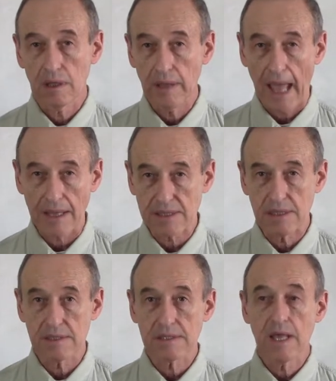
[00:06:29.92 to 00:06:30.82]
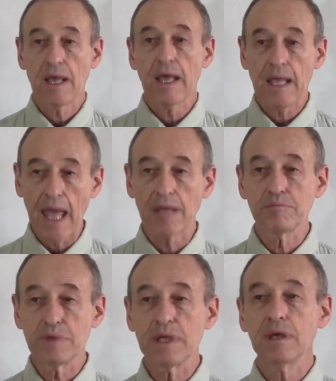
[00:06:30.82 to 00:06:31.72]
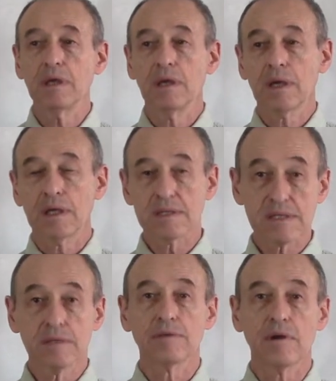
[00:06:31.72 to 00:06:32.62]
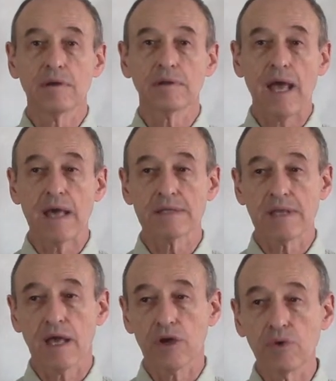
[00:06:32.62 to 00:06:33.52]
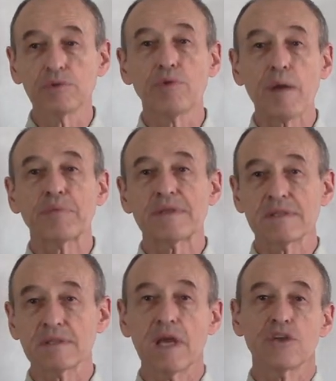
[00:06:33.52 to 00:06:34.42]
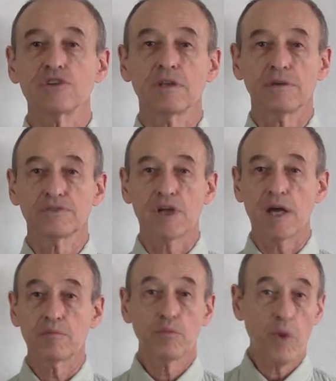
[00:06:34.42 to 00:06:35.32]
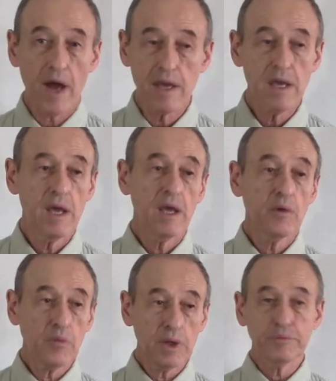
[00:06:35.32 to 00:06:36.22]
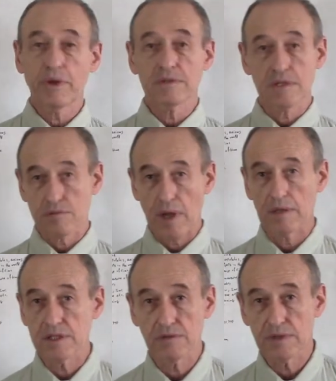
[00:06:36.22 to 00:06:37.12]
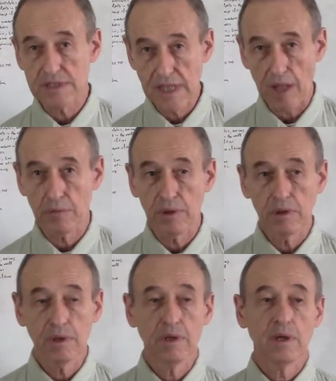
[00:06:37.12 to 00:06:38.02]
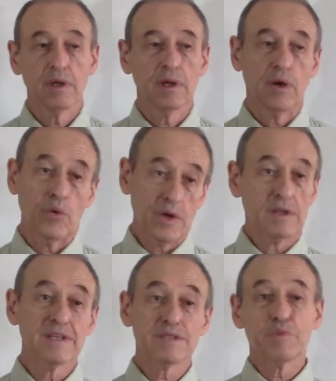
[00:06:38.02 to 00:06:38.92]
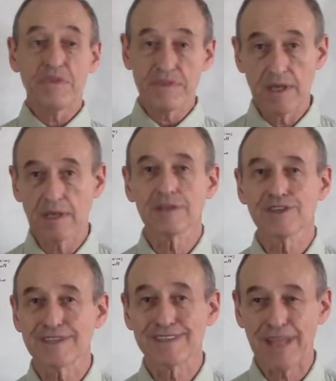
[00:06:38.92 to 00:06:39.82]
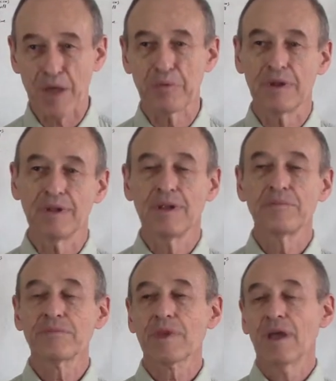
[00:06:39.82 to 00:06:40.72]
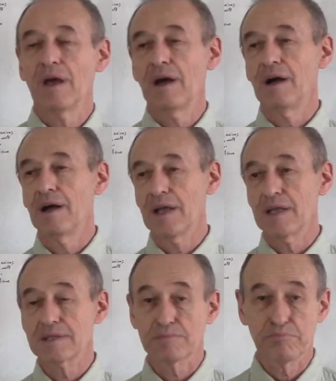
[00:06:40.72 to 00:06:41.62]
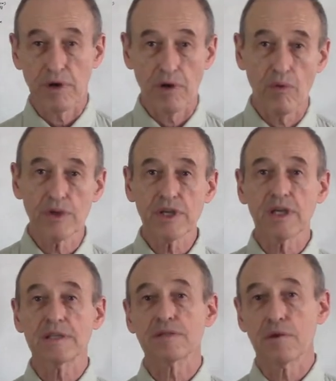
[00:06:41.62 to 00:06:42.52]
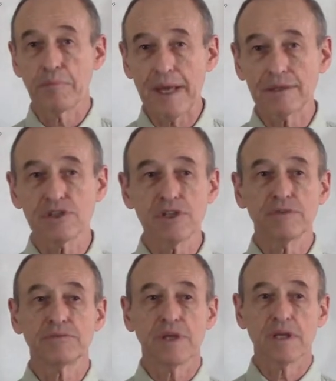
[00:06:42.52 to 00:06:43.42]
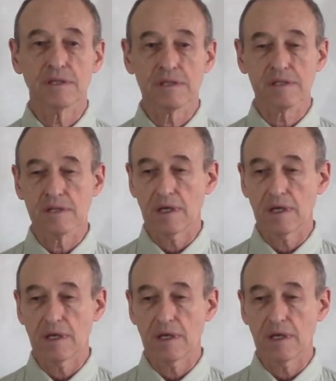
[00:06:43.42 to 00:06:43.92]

axis can be considered as a good representation of time. Why? Well, because it's relatively stable, or at least we think it is stable. It's periodic, it's repetitive, it's